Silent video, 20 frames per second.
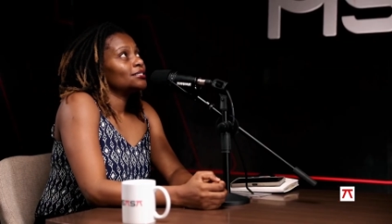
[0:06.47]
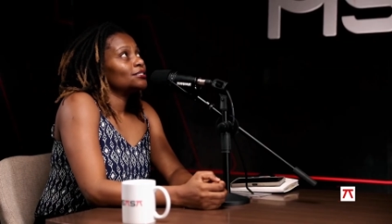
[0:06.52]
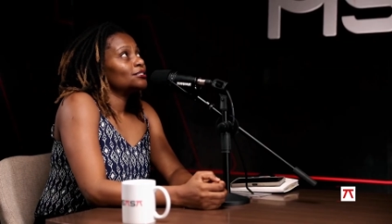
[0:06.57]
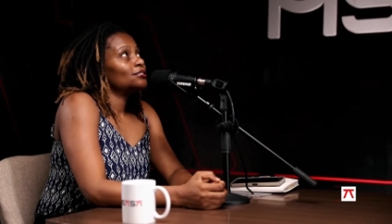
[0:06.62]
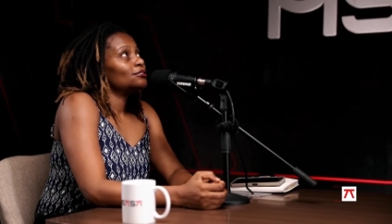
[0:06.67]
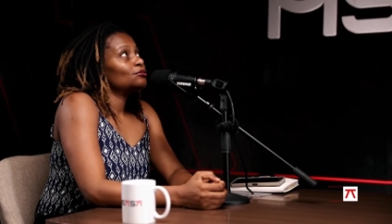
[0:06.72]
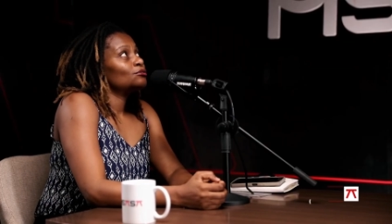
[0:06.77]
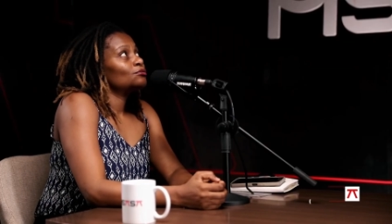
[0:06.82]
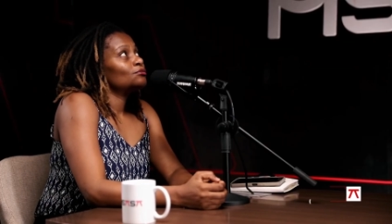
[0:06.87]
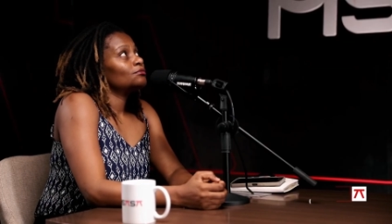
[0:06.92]

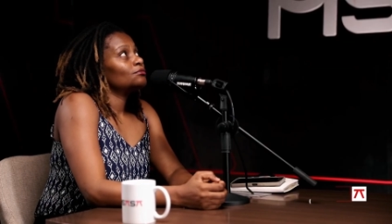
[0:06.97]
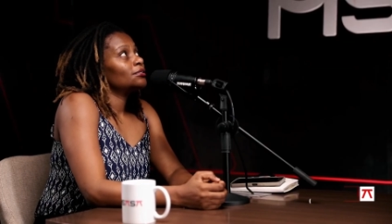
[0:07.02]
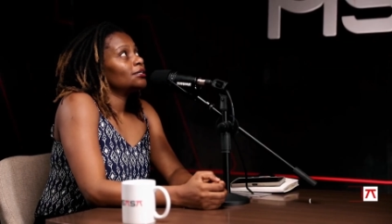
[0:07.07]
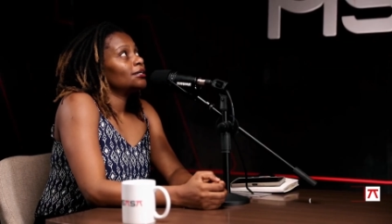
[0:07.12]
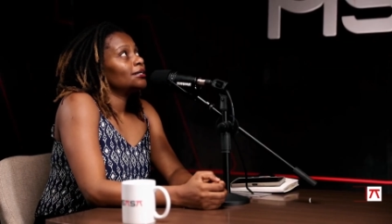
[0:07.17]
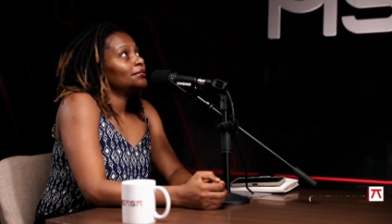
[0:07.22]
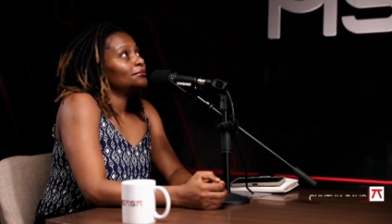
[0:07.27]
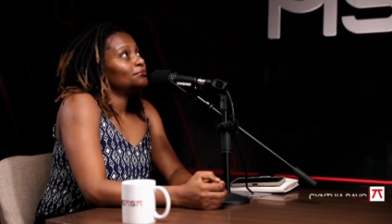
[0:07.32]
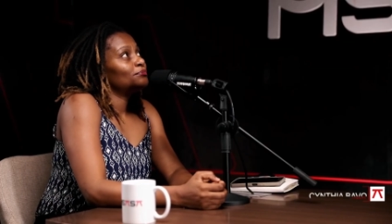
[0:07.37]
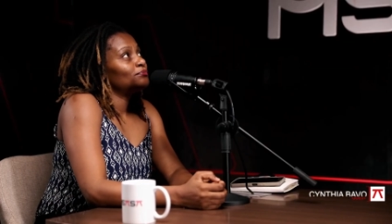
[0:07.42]
So
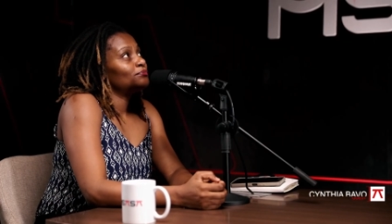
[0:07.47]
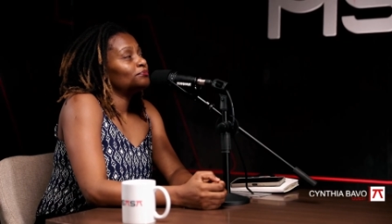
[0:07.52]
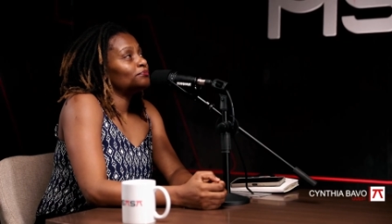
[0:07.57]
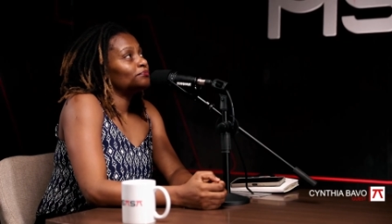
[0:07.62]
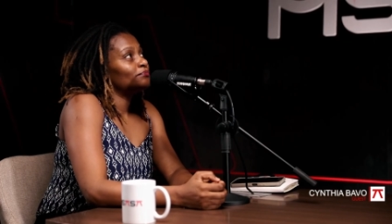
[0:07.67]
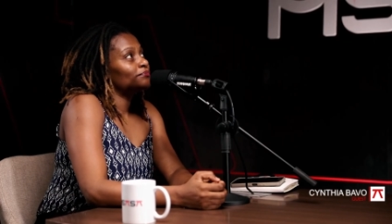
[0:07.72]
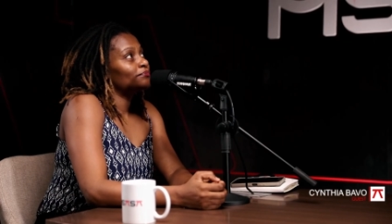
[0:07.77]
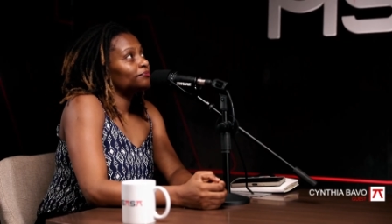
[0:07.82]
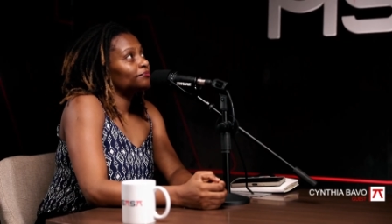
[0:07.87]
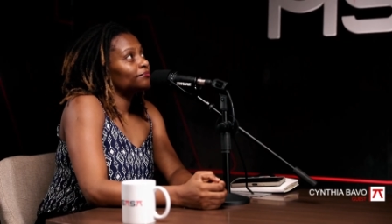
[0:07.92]

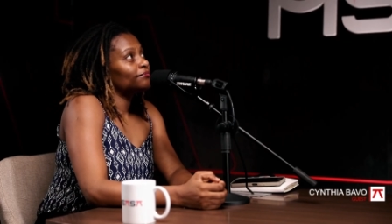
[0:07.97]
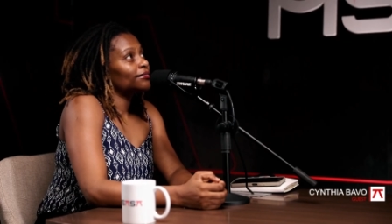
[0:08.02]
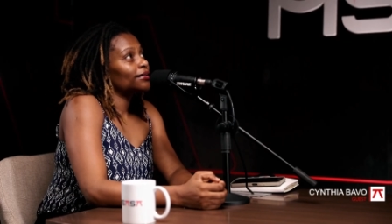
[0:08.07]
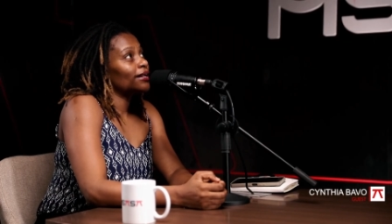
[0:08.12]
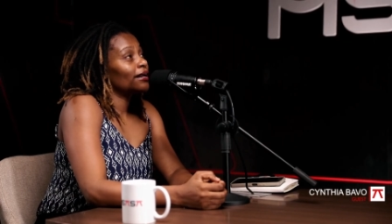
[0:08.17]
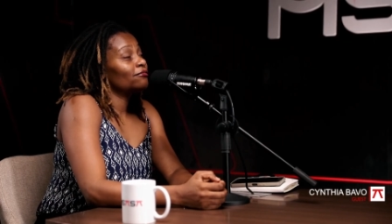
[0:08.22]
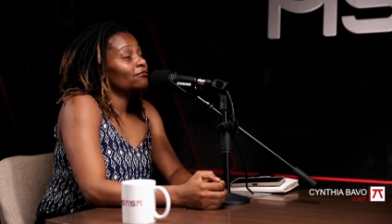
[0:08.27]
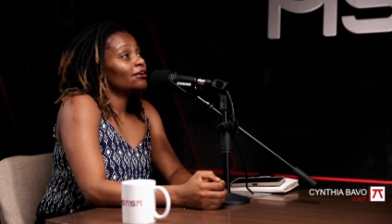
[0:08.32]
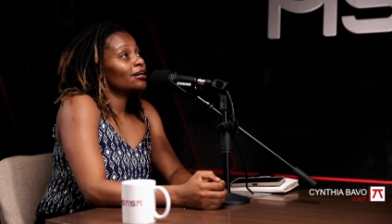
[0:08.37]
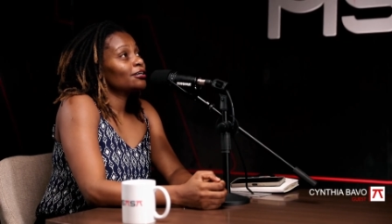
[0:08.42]
um,
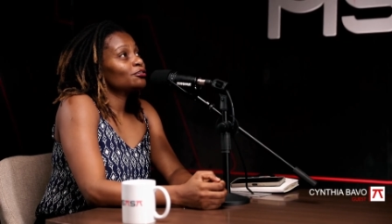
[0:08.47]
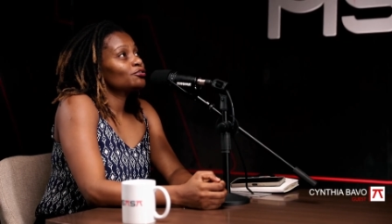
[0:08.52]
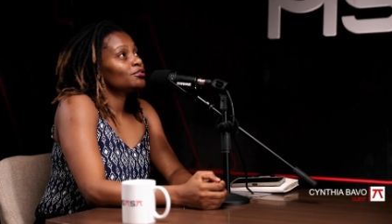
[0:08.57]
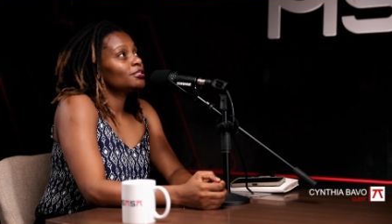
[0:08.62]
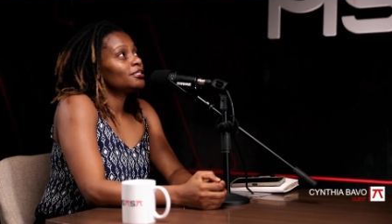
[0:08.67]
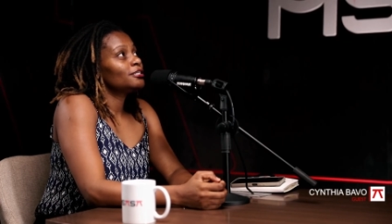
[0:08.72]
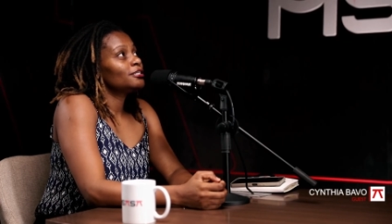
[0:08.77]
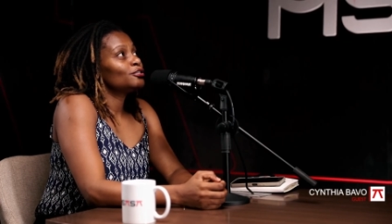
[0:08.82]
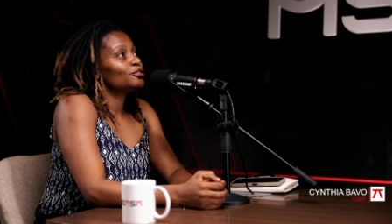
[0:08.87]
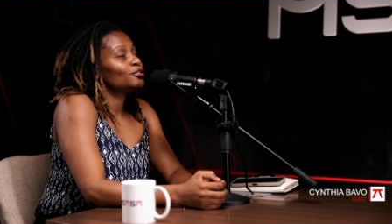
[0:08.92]
I've
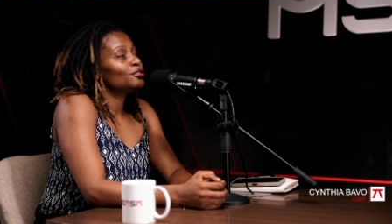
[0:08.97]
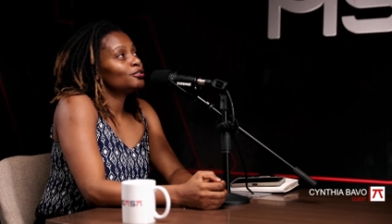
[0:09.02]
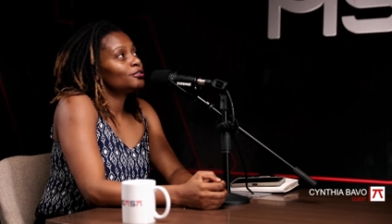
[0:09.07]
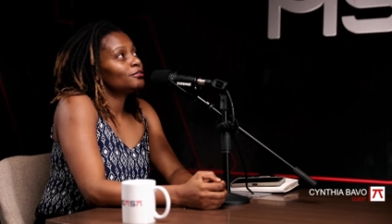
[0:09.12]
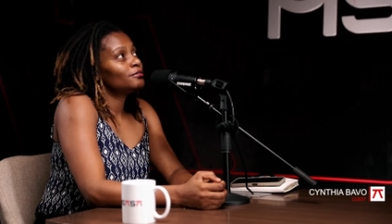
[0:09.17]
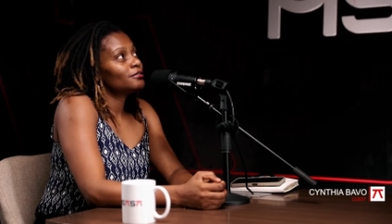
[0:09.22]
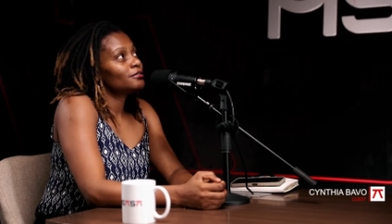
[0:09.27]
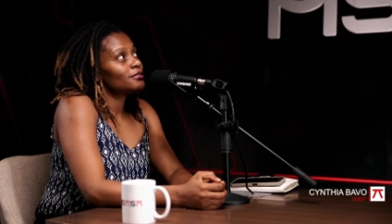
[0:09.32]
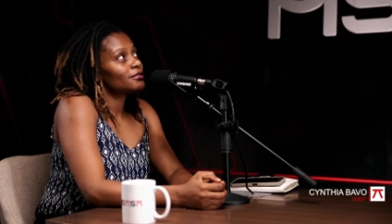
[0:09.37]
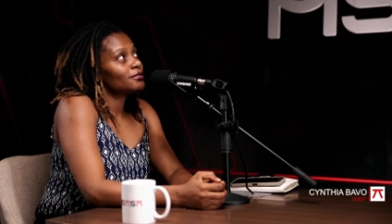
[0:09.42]
actually
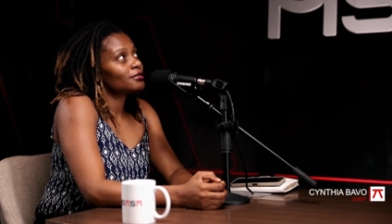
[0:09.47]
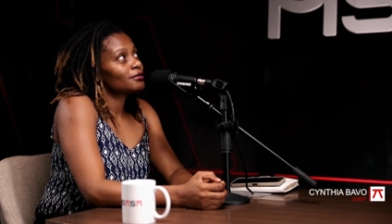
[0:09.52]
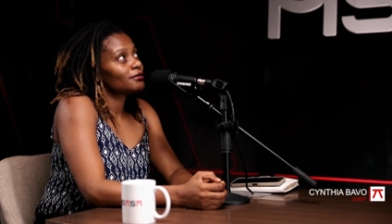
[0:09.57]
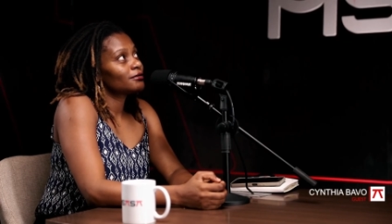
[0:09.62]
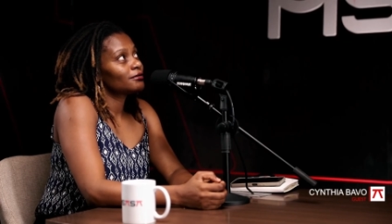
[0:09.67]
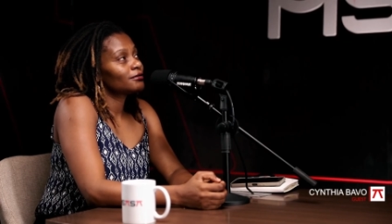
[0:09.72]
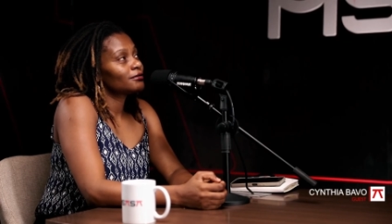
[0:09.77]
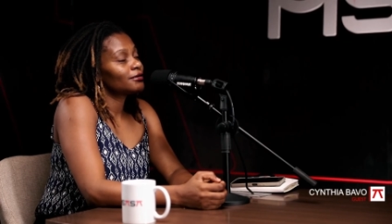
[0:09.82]
learned